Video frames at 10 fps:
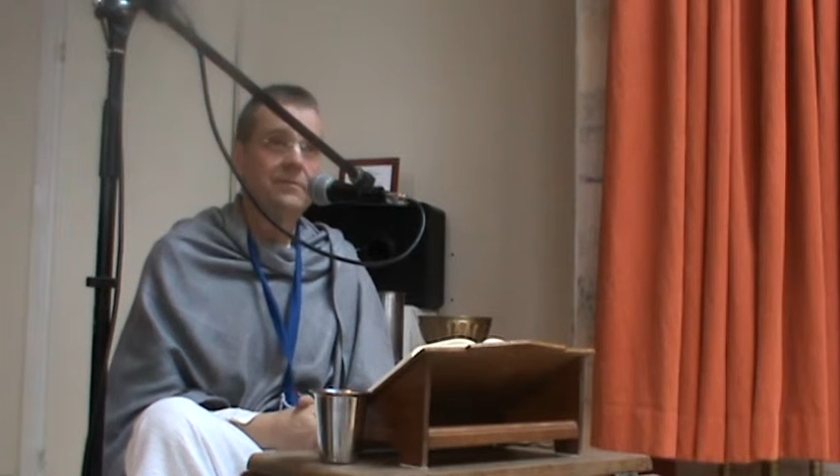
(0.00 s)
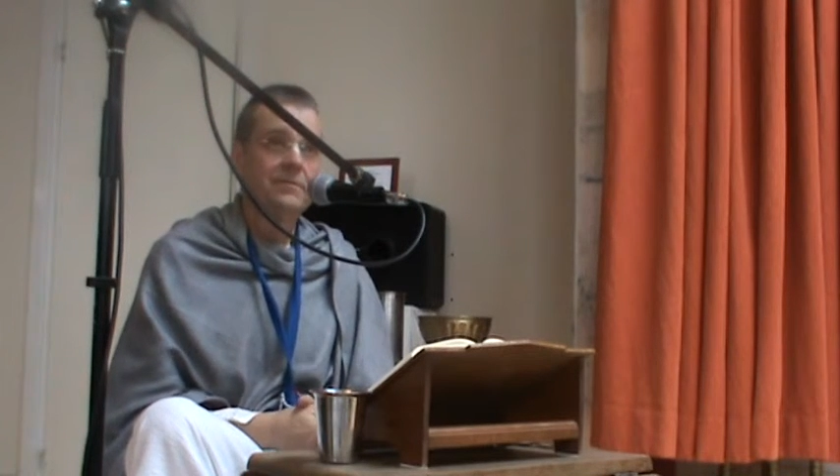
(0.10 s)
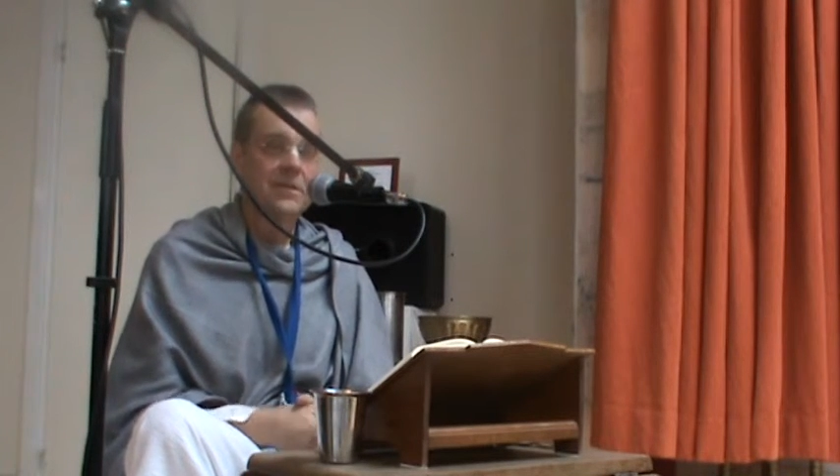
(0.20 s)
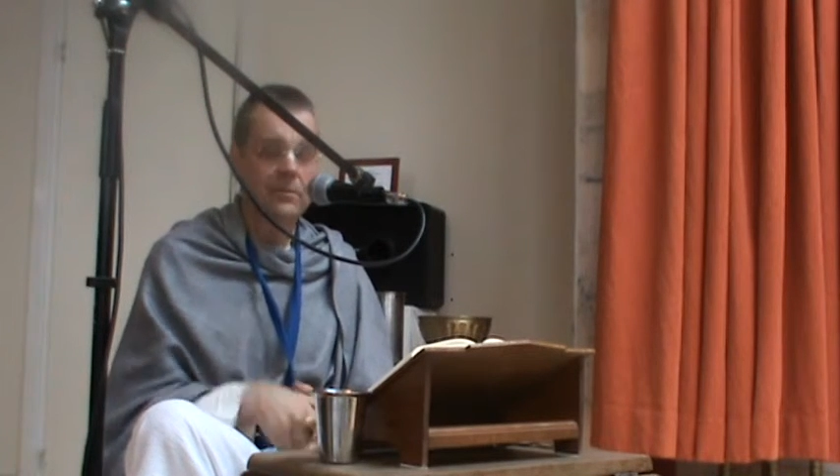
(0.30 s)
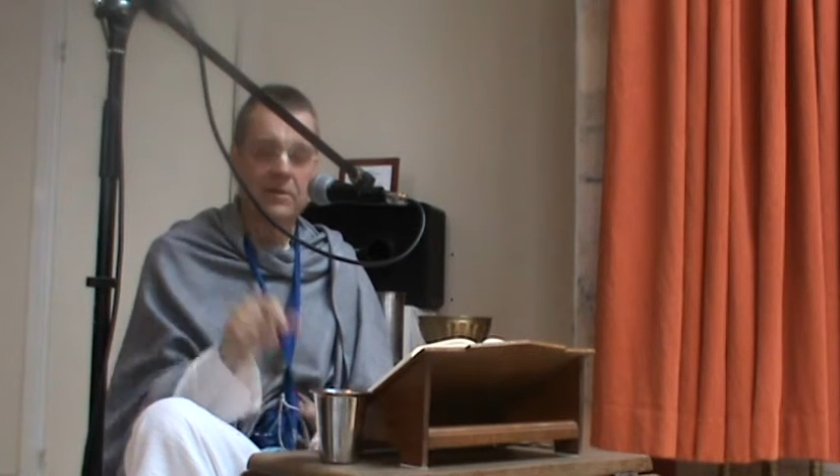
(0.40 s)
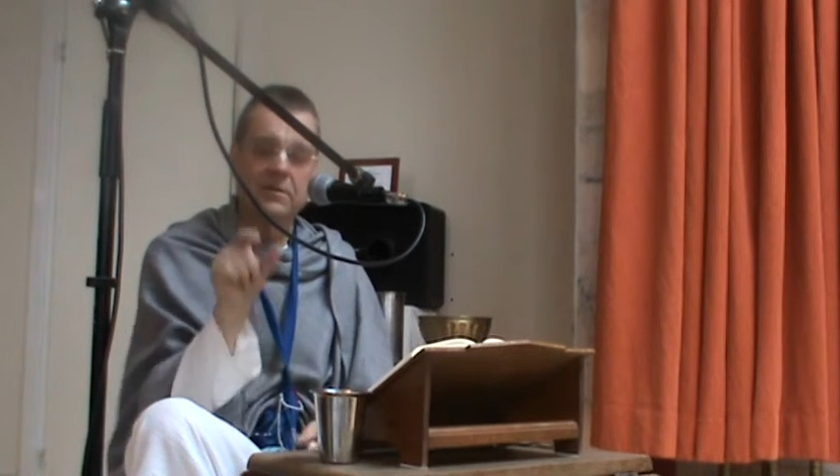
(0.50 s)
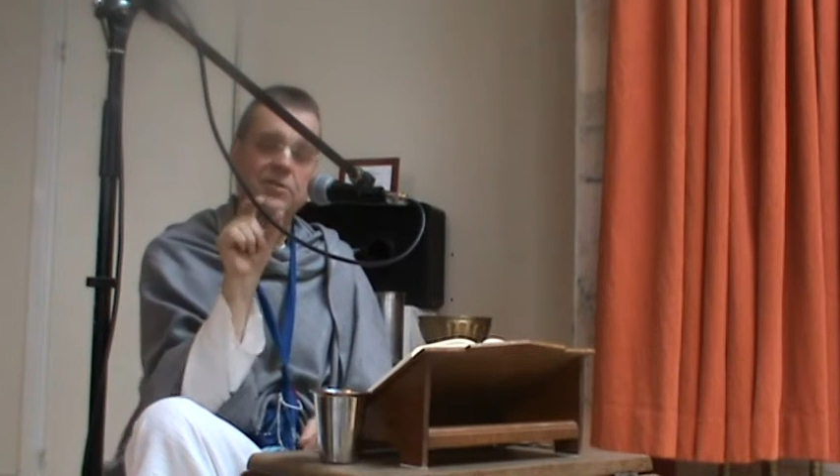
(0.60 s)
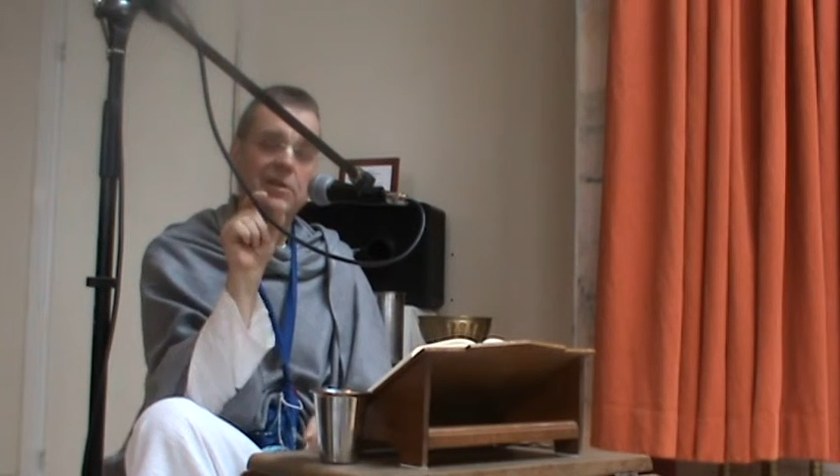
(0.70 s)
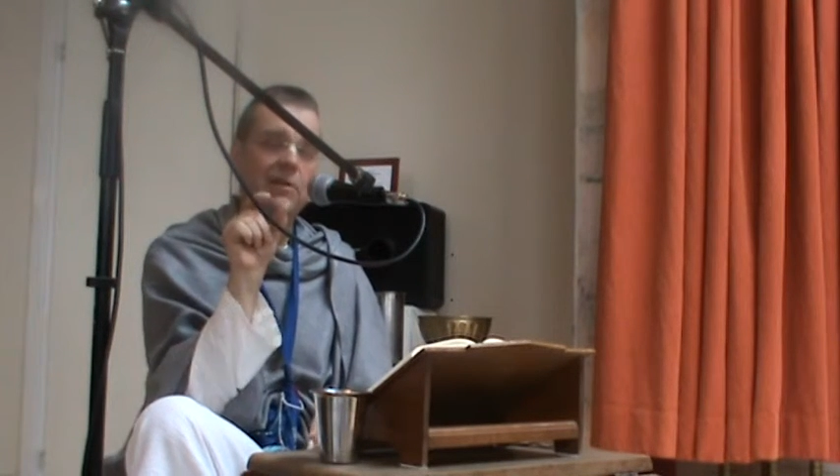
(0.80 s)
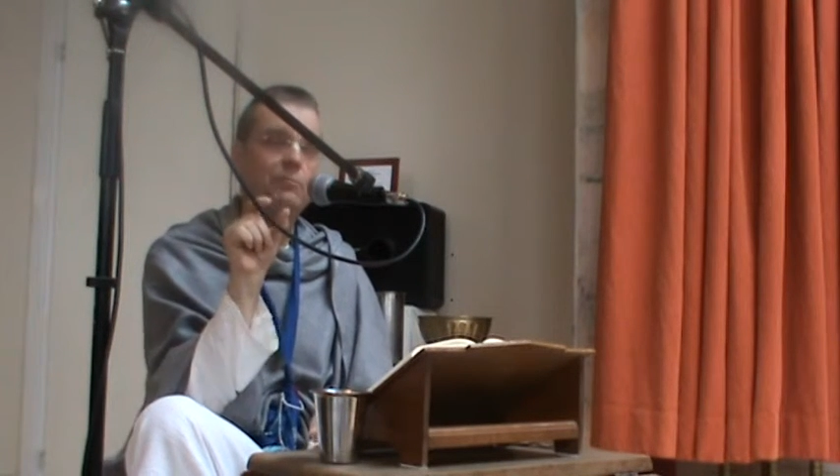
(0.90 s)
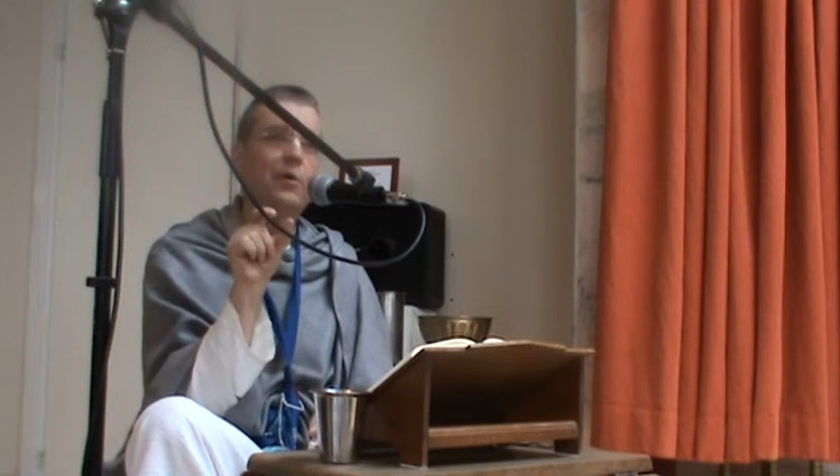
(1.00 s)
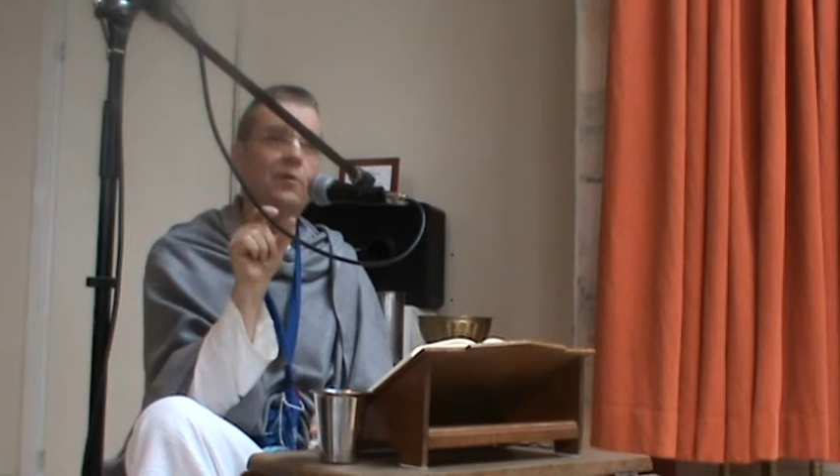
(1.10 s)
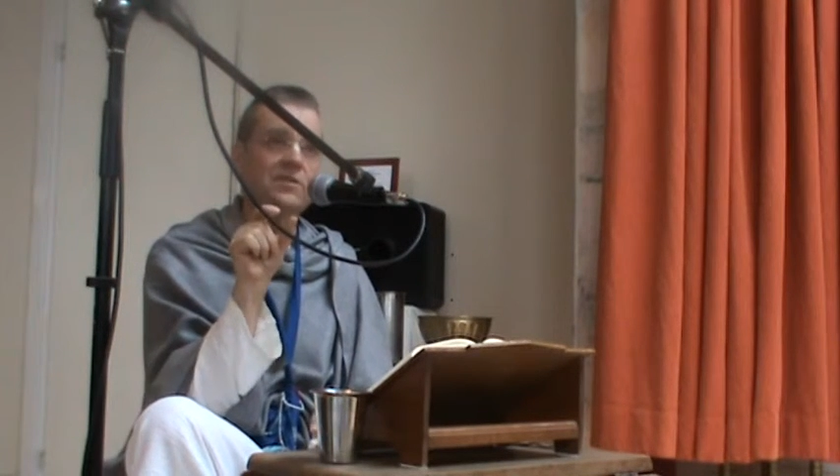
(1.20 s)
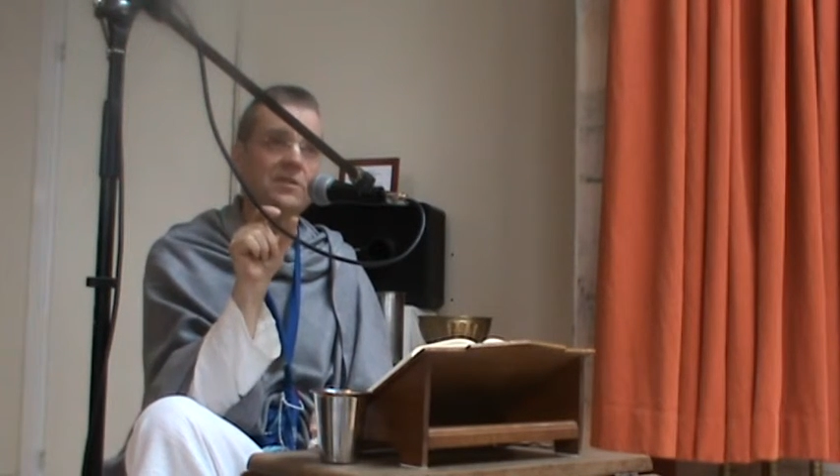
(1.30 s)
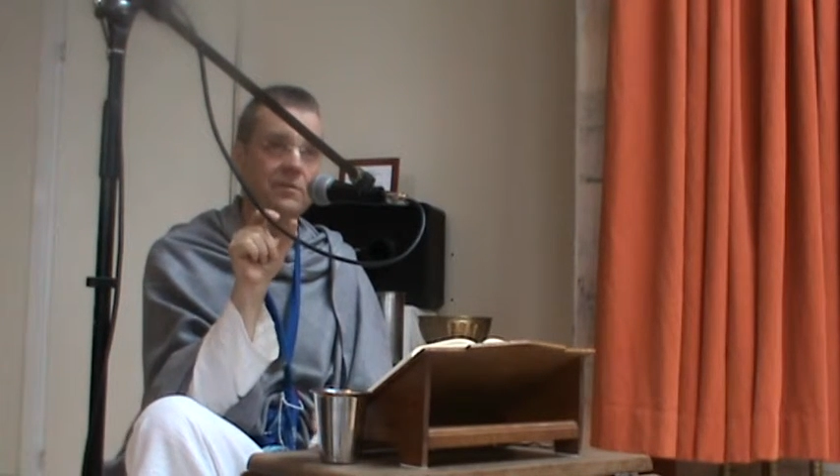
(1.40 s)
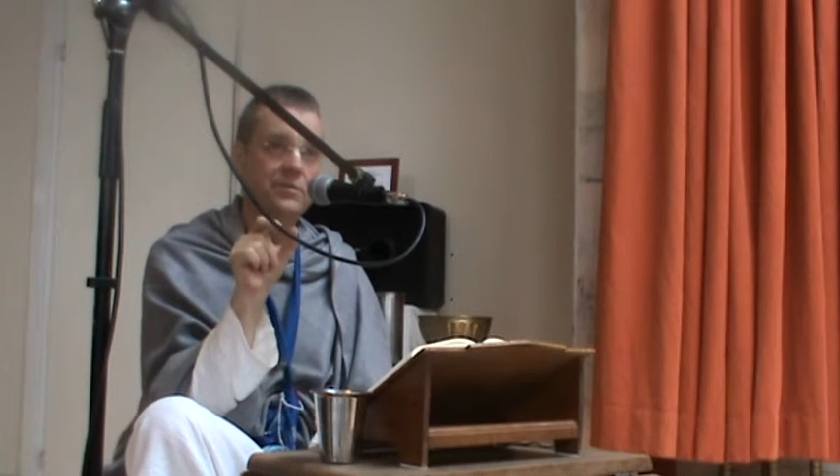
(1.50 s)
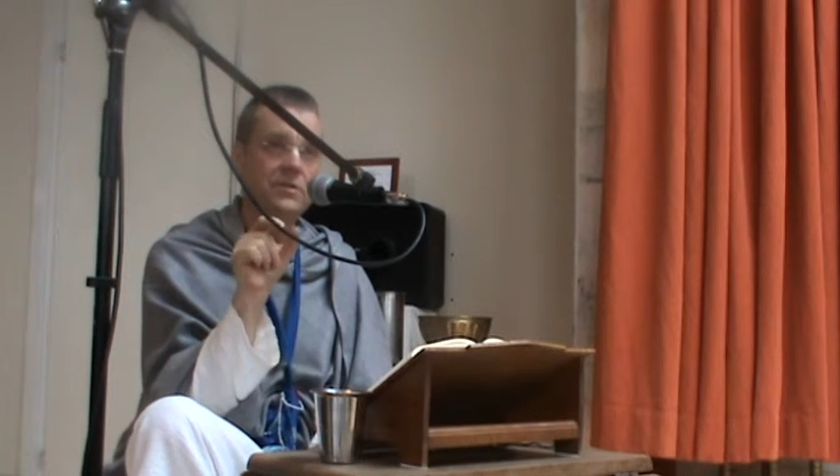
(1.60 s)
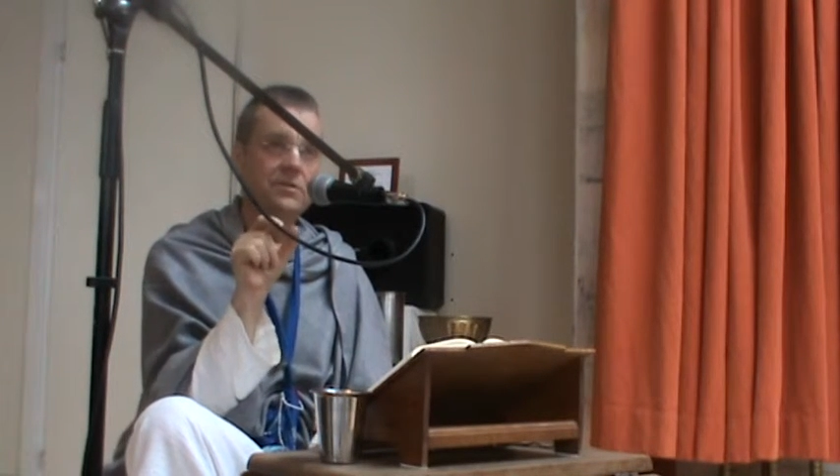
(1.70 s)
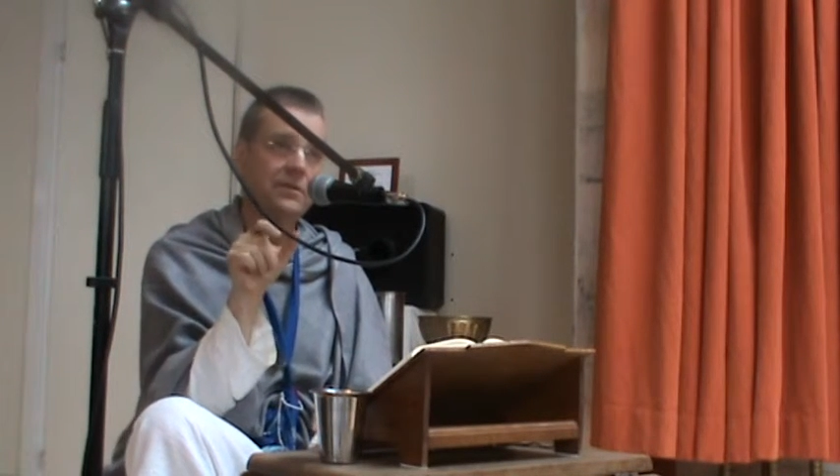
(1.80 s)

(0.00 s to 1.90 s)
Sometimes there's a little pause in the misery,